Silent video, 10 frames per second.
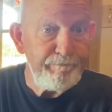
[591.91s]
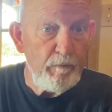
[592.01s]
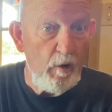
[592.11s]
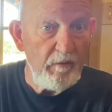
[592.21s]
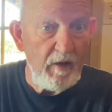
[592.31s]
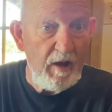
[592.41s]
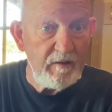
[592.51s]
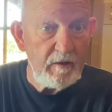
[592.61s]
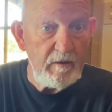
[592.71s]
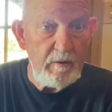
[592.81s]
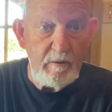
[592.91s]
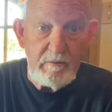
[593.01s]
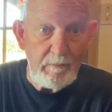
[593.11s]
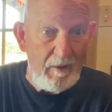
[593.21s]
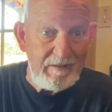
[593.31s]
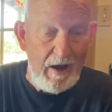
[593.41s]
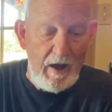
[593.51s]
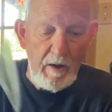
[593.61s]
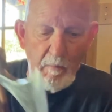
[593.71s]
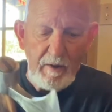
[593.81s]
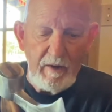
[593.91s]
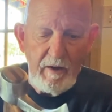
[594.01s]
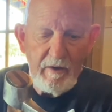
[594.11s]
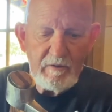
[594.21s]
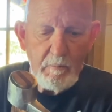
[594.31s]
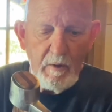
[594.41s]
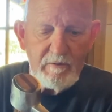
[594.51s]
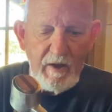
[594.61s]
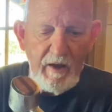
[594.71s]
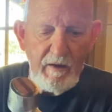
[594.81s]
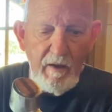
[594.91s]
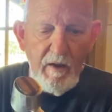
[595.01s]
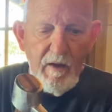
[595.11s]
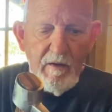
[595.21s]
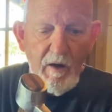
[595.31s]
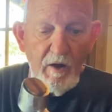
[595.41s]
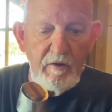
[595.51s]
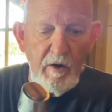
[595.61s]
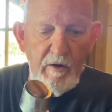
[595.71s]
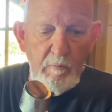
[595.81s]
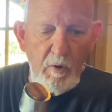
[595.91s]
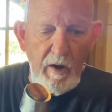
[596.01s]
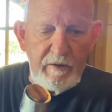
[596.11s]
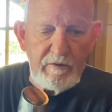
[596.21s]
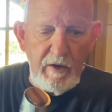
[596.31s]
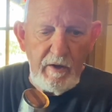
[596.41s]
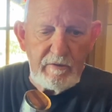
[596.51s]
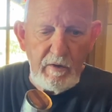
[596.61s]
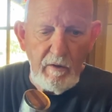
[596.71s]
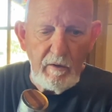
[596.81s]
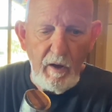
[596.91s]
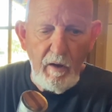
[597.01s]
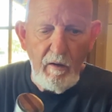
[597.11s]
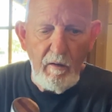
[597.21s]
what have I got to lose? My time, I guess. But it was kind of a learning process on